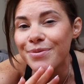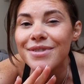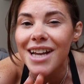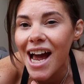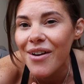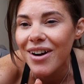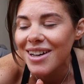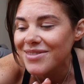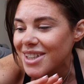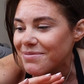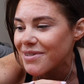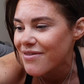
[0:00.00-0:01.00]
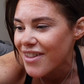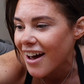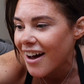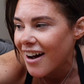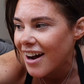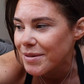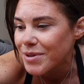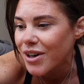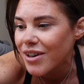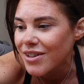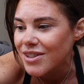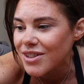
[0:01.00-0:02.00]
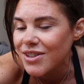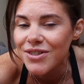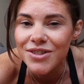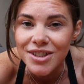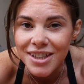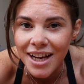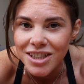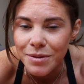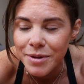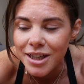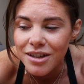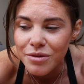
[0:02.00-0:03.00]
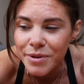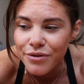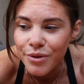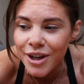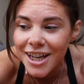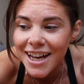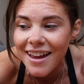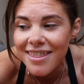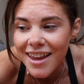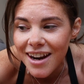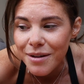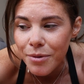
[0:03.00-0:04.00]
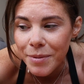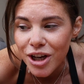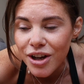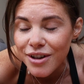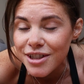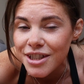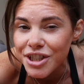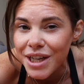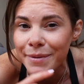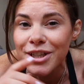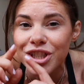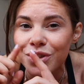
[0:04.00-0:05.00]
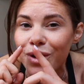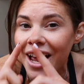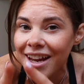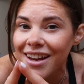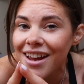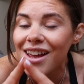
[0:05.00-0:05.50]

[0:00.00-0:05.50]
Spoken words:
Now I'm done with that, I'm going to just catch up with a little bit of work, and then I'm probably going to go to the gym and do a,